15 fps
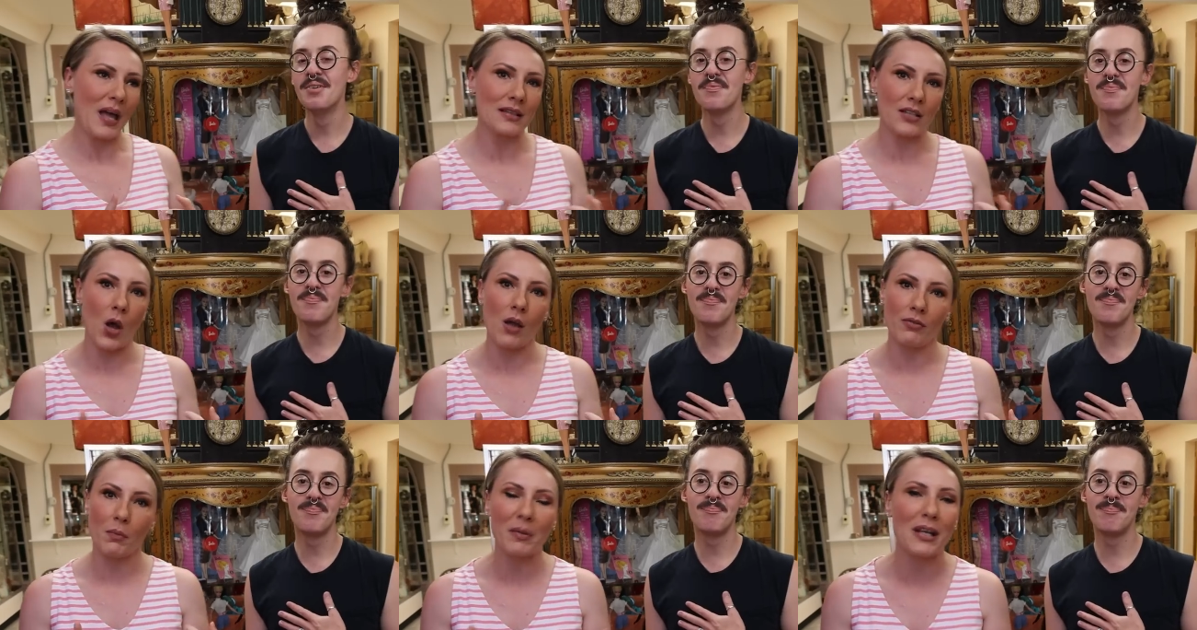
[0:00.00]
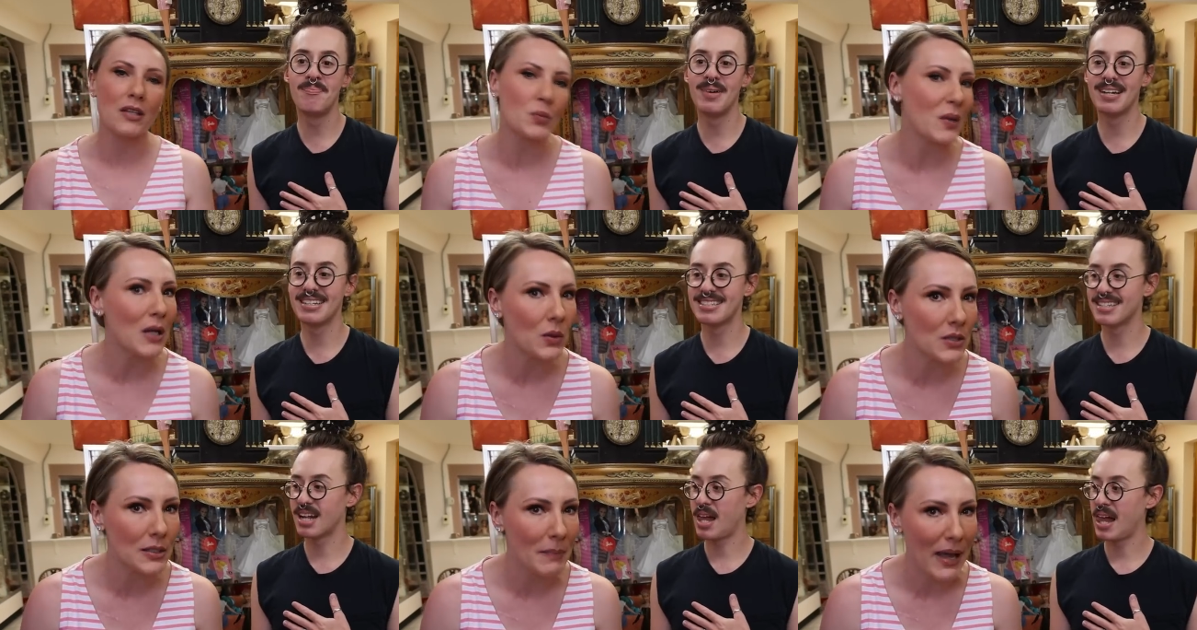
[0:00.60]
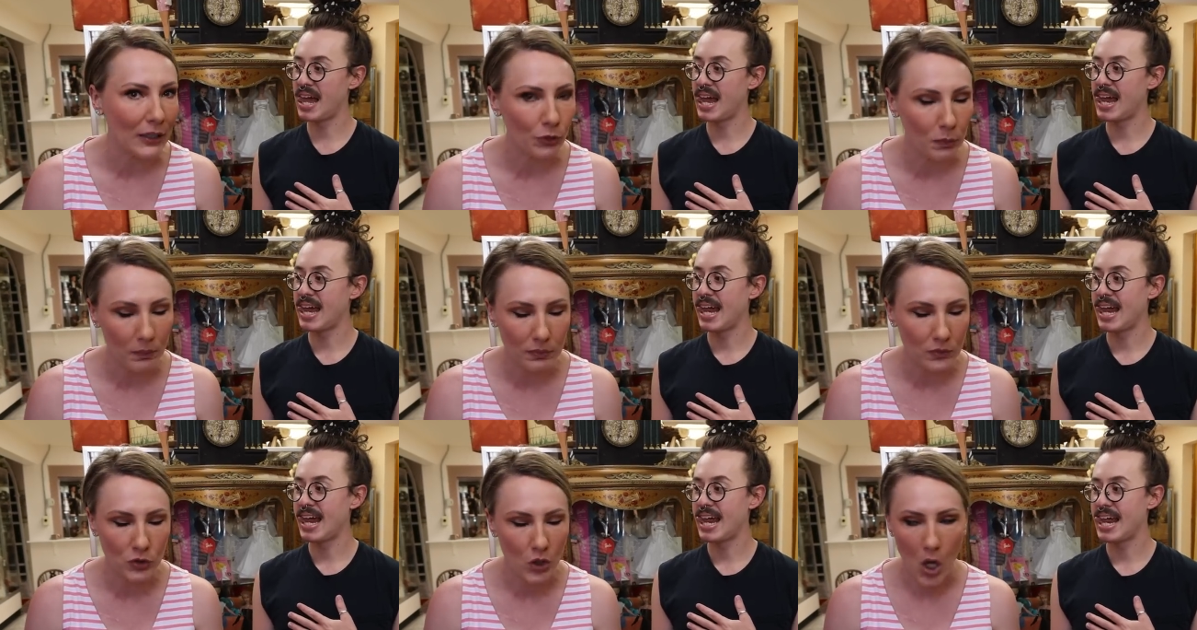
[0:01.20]
Speaker 1: That's how I because that's, we don't smash
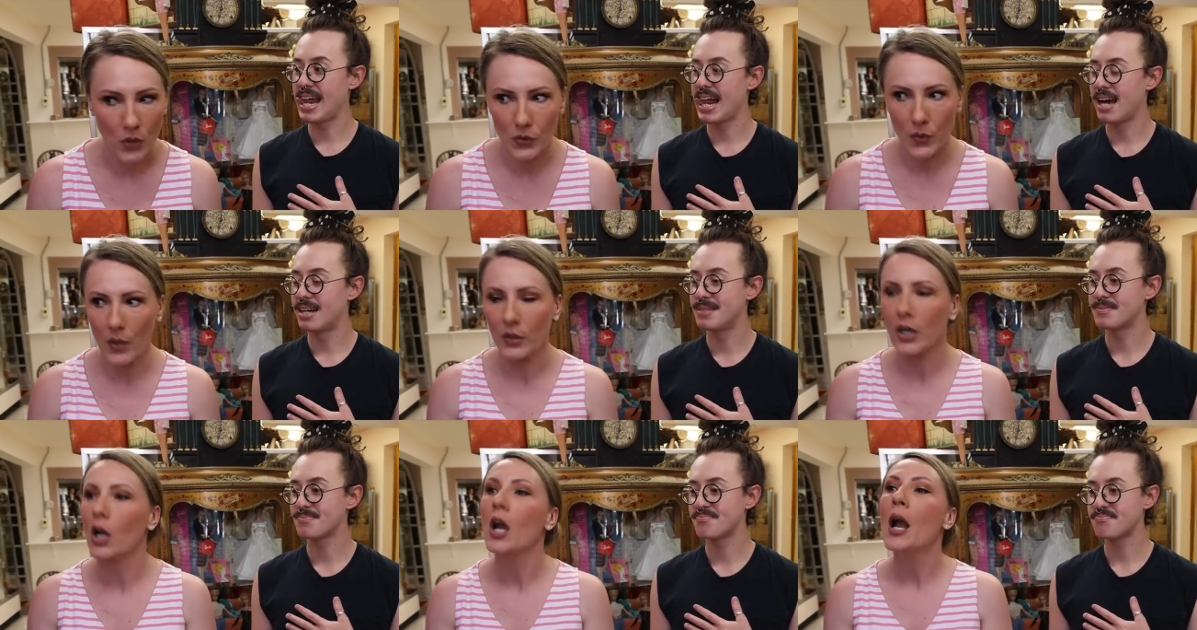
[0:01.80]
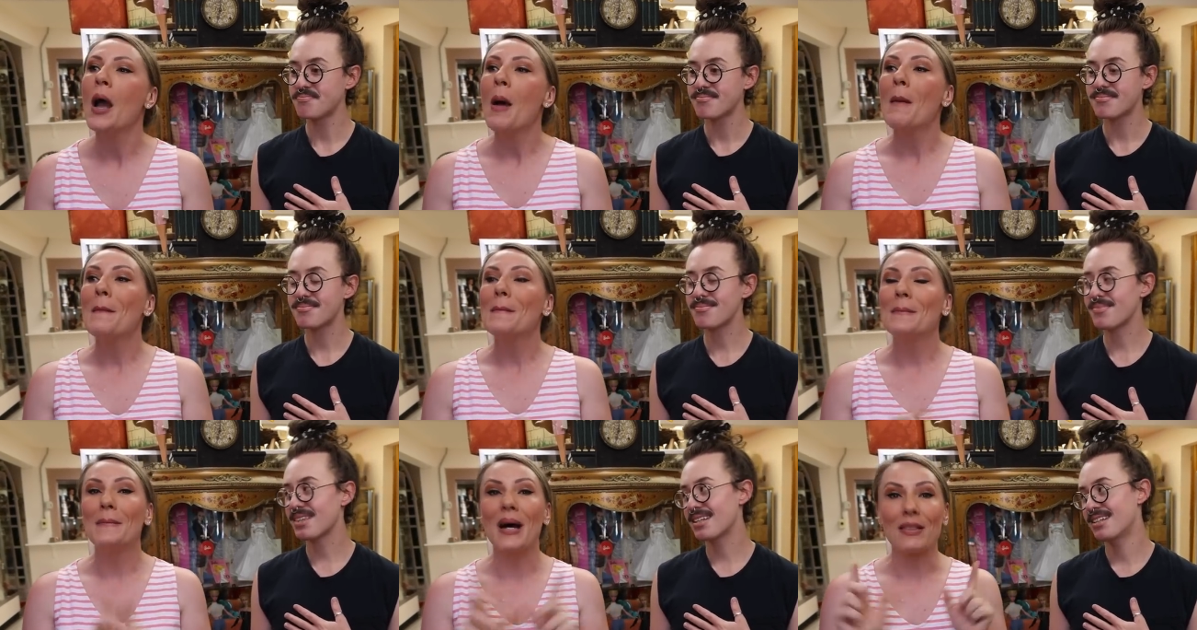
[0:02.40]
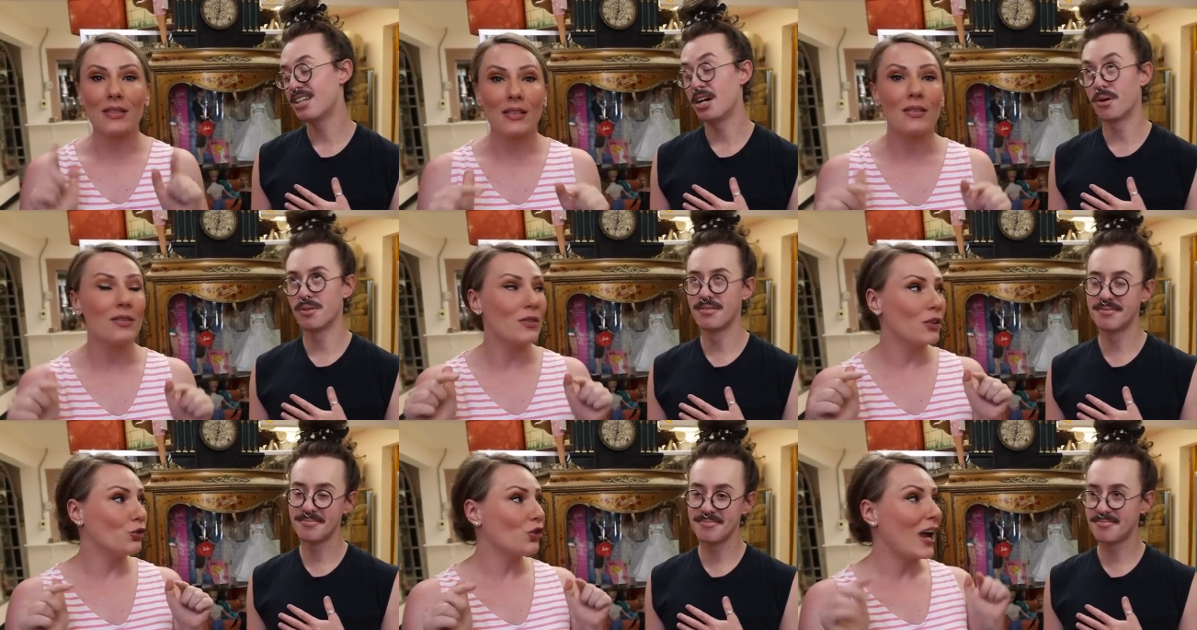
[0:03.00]
dolls around here. But no,
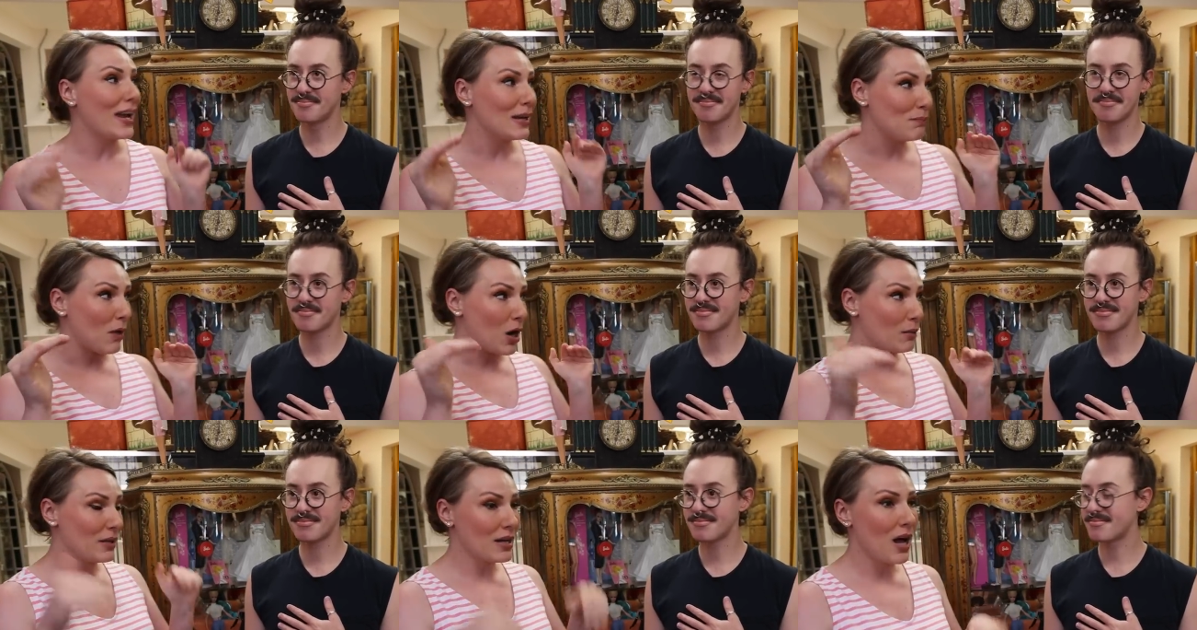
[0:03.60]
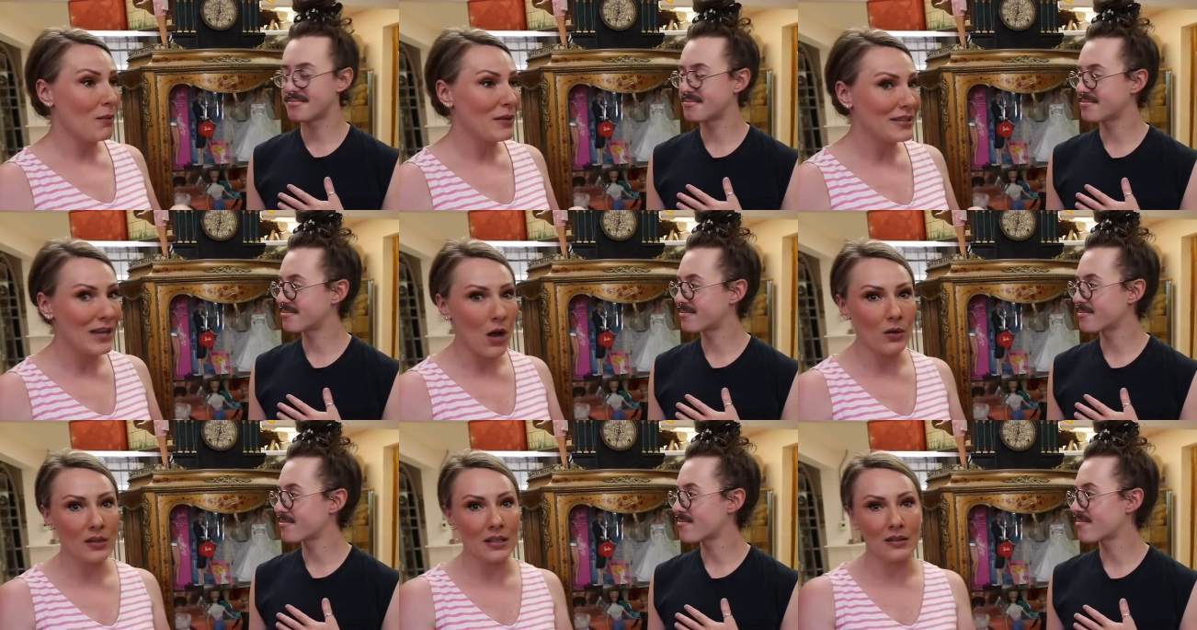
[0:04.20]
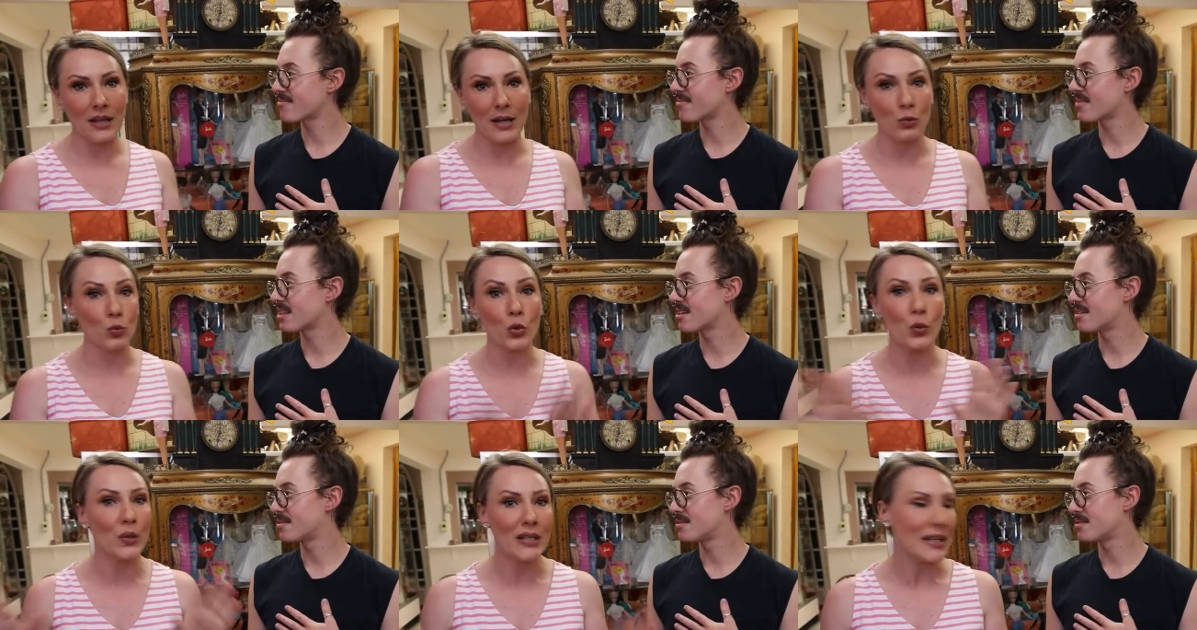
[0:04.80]
the giant Barbie coming down and like
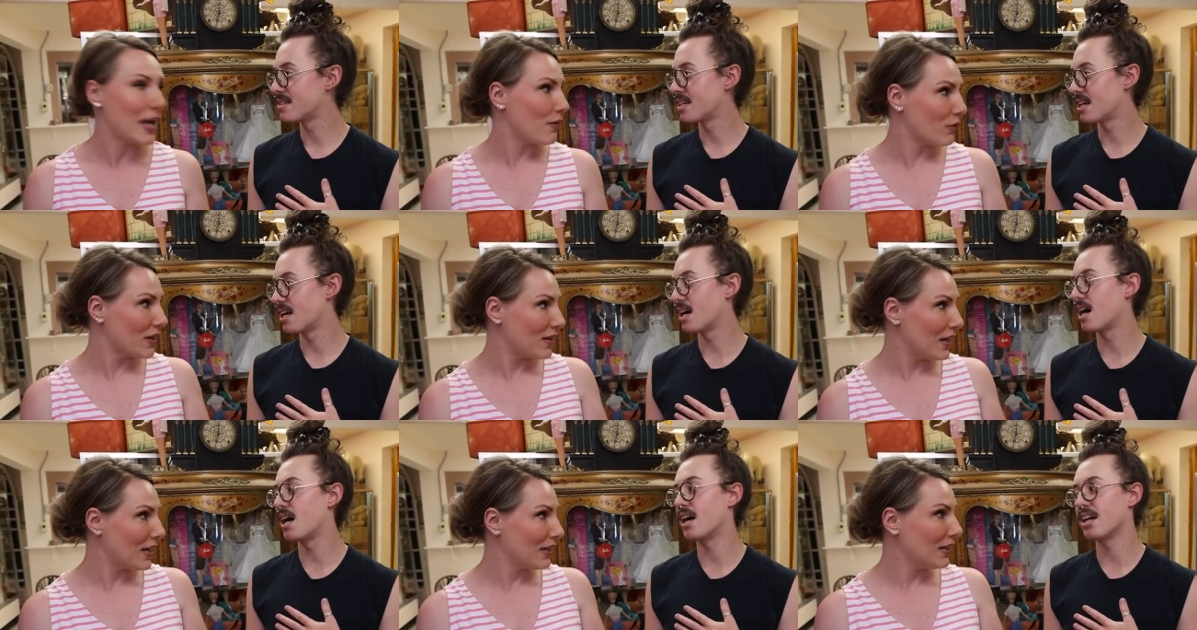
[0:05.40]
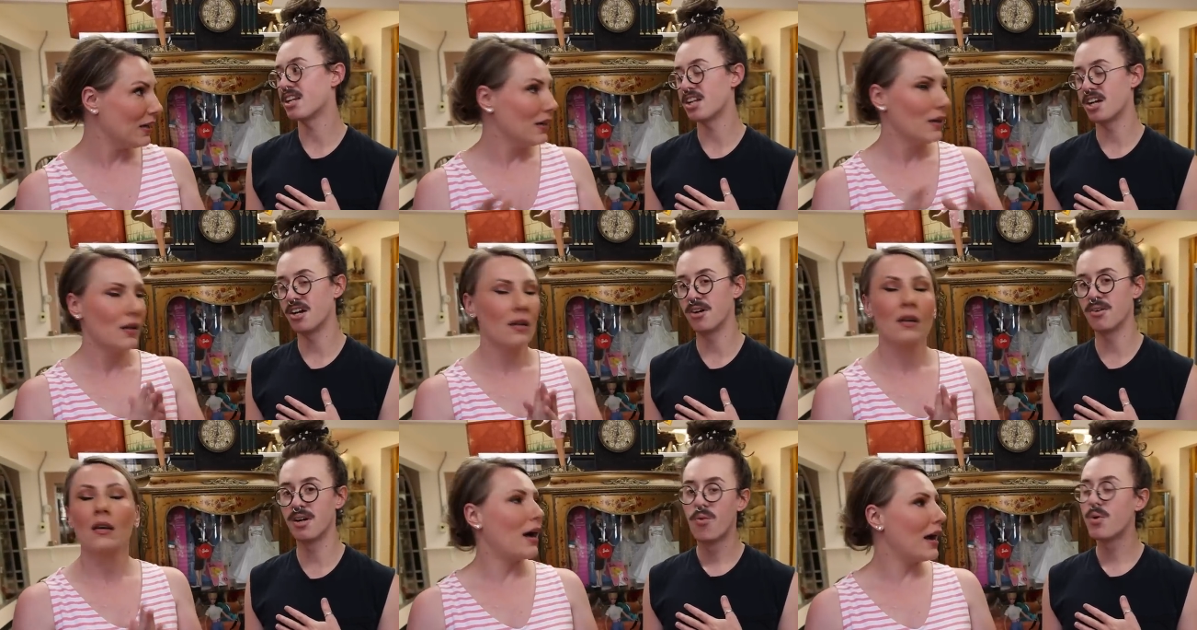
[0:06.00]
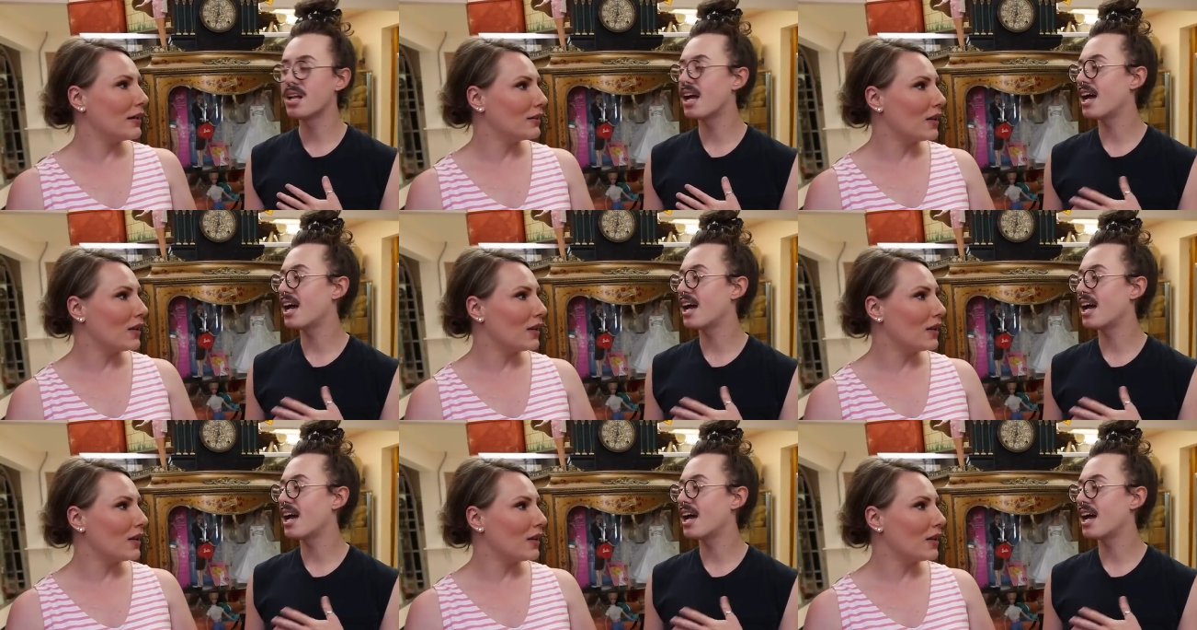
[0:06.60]
ruining everything. I know. I